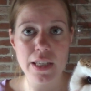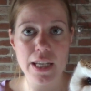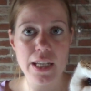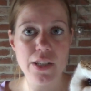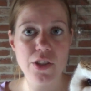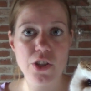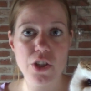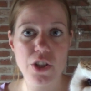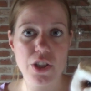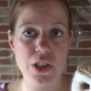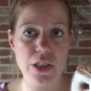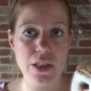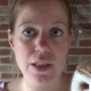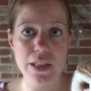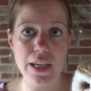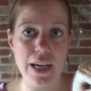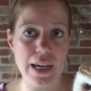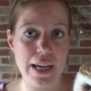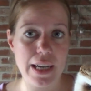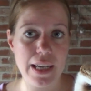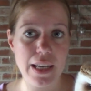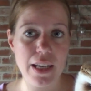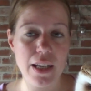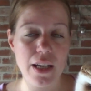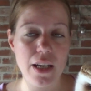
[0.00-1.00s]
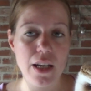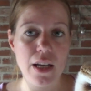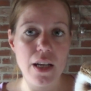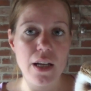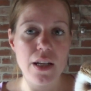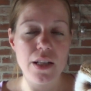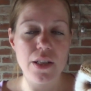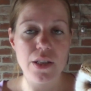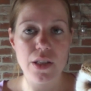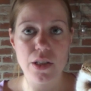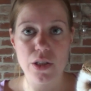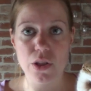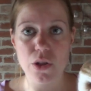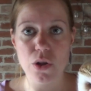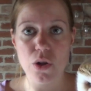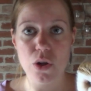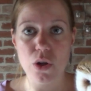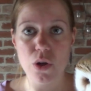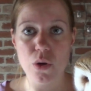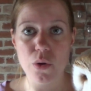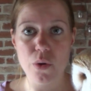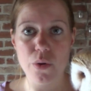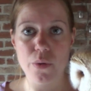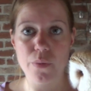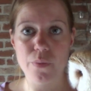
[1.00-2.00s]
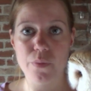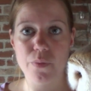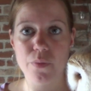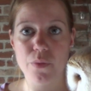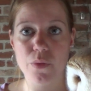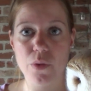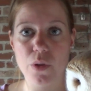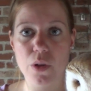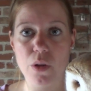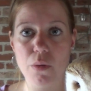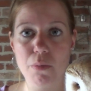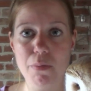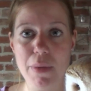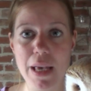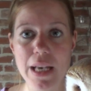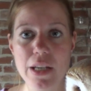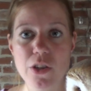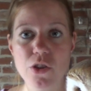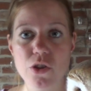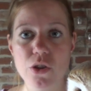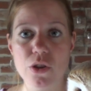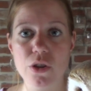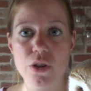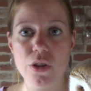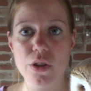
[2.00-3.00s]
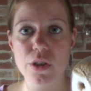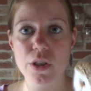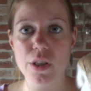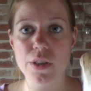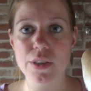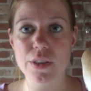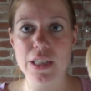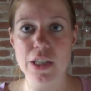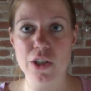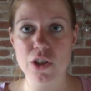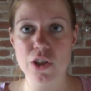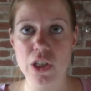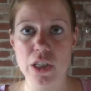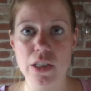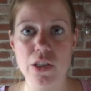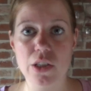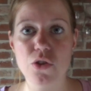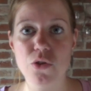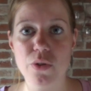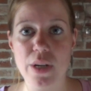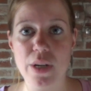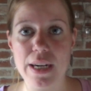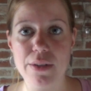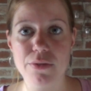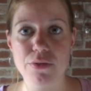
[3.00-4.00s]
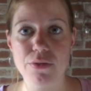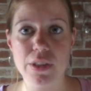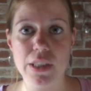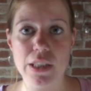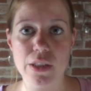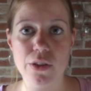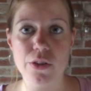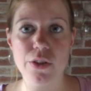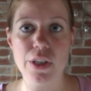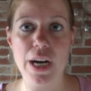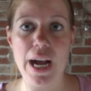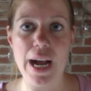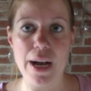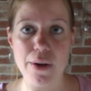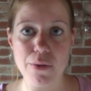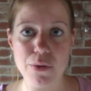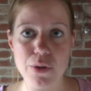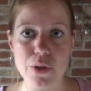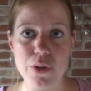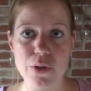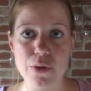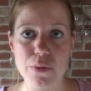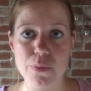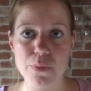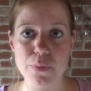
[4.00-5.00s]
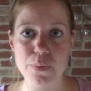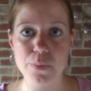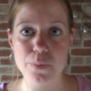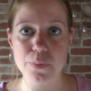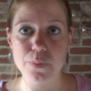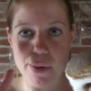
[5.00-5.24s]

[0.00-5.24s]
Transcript: just die. So make sure there's not a draft in your house.